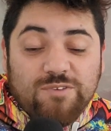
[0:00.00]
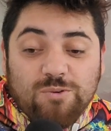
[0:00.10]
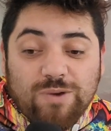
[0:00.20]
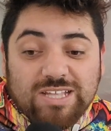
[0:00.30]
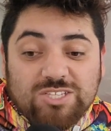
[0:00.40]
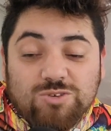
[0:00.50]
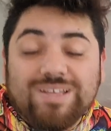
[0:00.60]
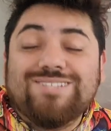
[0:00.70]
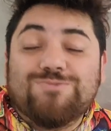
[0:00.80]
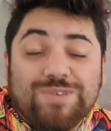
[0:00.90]
you want to.
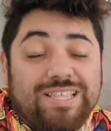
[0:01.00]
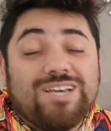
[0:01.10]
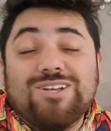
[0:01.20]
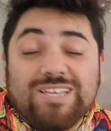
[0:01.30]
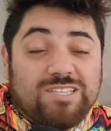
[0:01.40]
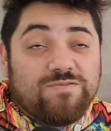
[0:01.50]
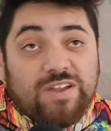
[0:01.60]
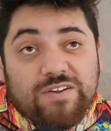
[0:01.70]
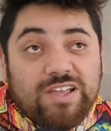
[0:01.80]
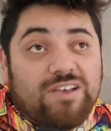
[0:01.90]
It's really good. He's
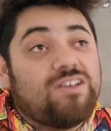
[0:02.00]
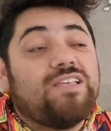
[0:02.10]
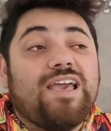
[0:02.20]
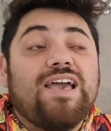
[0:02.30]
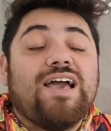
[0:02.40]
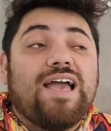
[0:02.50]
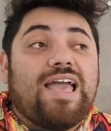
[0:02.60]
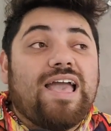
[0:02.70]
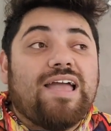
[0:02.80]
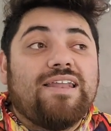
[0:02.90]
very good.
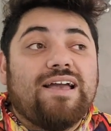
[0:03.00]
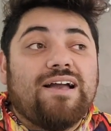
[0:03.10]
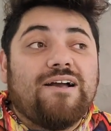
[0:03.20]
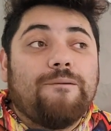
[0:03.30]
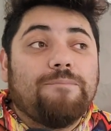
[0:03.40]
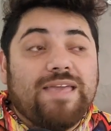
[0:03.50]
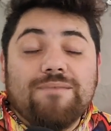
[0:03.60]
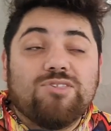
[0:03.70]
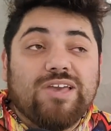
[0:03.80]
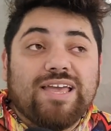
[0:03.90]
And um,
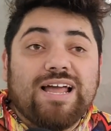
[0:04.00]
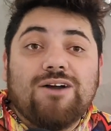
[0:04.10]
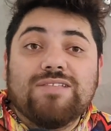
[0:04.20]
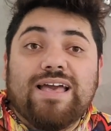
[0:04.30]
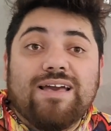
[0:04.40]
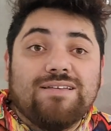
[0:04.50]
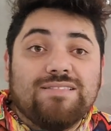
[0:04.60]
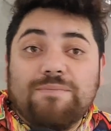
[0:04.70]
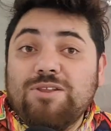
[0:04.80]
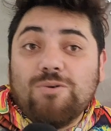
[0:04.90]
yeah, check it out. And
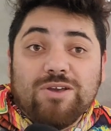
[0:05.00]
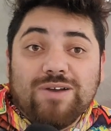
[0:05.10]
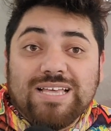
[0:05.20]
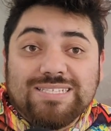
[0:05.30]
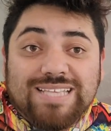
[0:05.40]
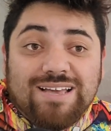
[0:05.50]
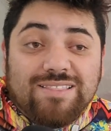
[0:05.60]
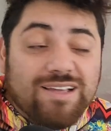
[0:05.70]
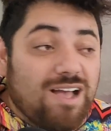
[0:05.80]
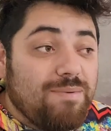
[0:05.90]
let what you guys think
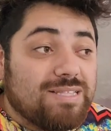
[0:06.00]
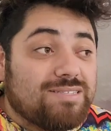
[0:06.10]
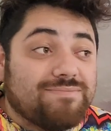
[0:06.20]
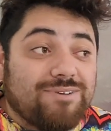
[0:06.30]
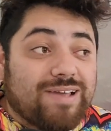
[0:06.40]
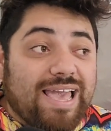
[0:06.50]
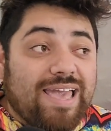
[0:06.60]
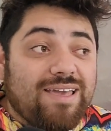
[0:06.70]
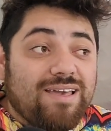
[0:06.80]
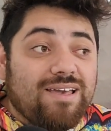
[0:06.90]
on the comments,
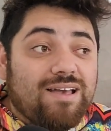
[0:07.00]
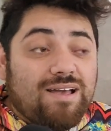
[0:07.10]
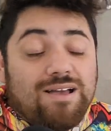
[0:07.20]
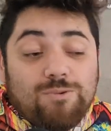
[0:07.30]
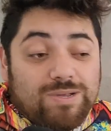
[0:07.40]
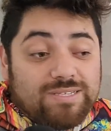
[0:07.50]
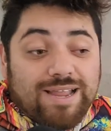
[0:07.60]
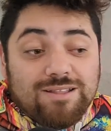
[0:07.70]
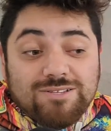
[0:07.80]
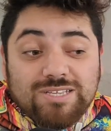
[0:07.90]
okay? Uh, was
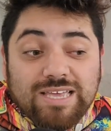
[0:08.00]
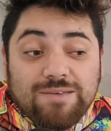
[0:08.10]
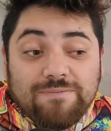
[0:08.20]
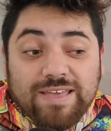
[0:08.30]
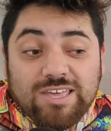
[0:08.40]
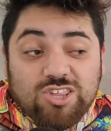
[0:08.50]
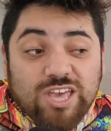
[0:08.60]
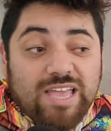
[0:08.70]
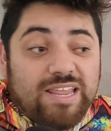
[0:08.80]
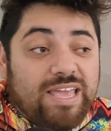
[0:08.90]
Carlos King being
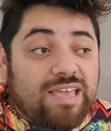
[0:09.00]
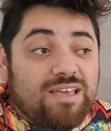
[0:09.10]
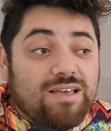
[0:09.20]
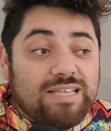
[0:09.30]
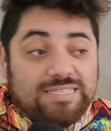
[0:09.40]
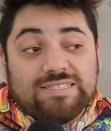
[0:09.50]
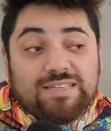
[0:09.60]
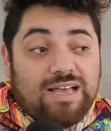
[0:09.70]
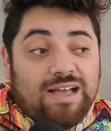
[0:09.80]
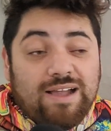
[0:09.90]
shady?
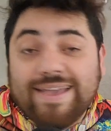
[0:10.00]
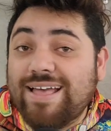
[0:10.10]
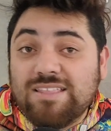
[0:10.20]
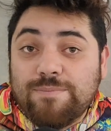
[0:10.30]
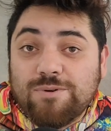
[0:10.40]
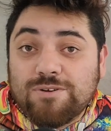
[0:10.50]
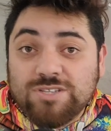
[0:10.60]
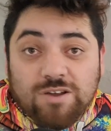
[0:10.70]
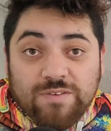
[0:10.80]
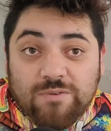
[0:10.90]
Is uh, Kandi
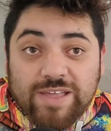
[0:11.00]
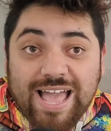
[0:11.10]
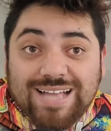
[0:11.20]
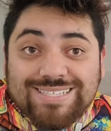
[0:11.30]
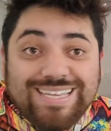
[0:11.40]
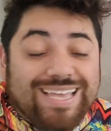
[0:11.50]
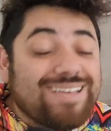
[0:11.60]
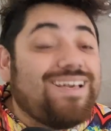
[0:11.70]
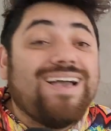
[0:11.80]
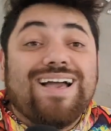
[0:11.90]
Burruss
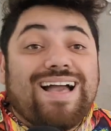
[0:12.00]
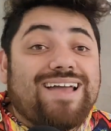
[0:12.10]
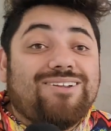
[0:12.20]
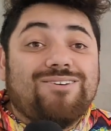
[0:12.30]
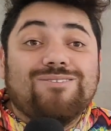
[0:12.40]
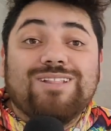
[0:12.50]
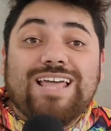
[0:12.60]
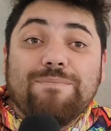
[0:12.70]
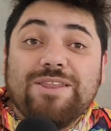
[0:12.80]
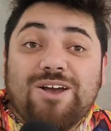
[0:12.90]
overreacting? I don't know.
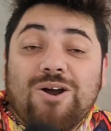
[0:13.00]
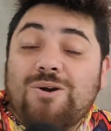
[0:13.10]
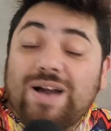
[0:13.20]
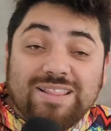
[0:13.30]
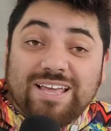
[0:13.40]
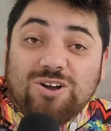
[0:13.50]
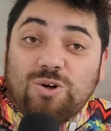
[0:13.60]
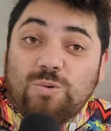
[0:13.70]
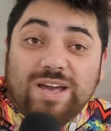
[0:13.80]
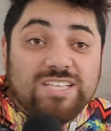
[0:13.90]
Let me know. Uh, like
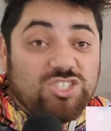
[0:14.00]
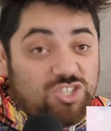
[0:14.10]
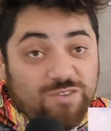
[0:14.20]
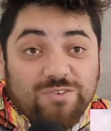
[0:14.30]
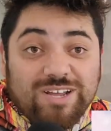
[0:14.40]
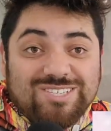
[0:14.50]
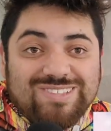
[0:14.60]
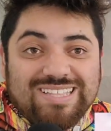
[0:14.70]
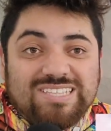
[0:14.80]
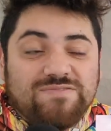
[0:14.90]
always, don't forget to
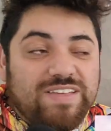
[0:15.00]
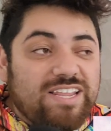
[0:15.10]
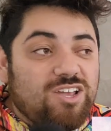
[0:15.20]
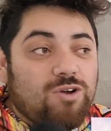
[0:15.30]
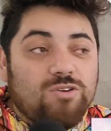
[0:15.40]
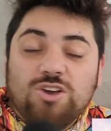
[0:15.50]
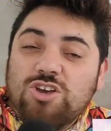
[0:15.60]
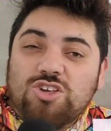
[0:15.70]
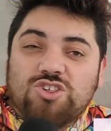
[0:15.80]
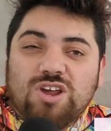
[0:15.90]
like this video,
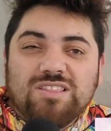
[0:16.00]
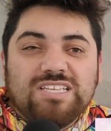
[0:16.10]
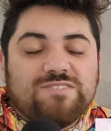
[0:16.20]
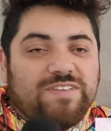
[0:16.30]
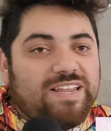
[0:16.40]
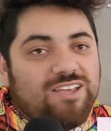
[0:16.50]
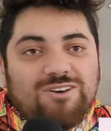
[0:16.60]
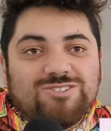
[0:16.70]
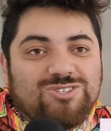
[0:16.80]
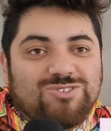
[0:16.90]
share this
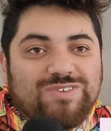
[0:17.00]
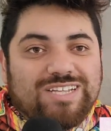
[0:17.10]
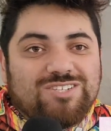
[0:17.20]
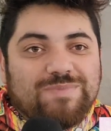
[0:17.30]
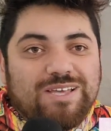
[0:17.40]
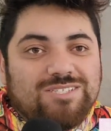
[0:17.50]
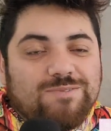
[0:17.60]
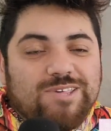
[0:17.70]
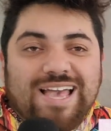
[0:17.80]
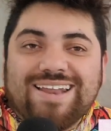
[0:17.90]
video, subscribe to my
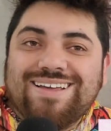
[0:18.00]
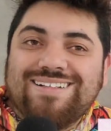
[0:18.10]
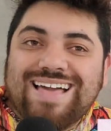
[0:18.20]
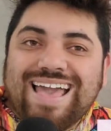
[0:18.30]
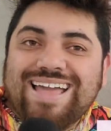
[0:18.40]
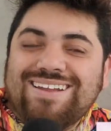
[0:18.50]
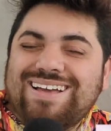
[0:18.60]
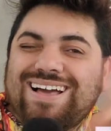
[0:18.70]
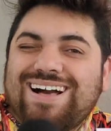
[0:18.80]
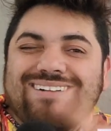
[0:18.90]
YouTube channel,
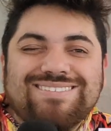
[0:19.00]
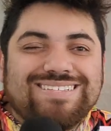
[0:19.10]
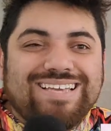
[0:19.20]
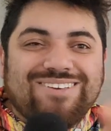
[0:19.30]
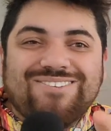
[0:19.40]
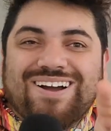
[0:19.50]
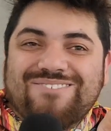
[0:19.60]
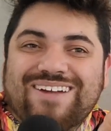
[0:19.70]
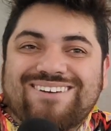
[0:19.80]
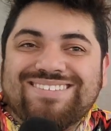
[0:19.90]
and I'll see you
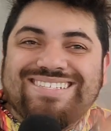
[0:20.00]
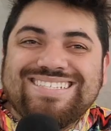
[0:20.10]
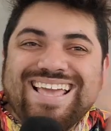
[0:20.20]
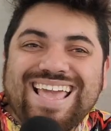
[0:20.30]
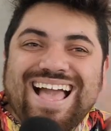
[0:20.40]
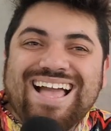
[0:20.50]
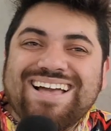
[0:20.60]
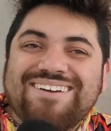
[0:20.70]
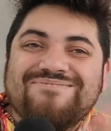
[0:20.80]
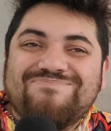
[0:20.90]
around. See ya!
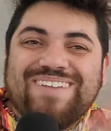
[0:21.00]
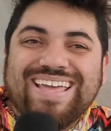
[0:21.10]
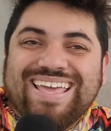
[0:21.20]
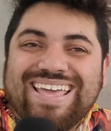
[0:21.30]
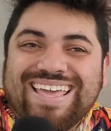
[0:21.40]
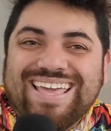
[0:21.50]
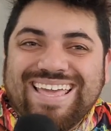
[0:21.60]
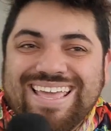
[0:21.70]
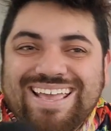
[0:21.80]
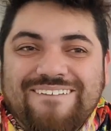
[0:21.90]
Bye!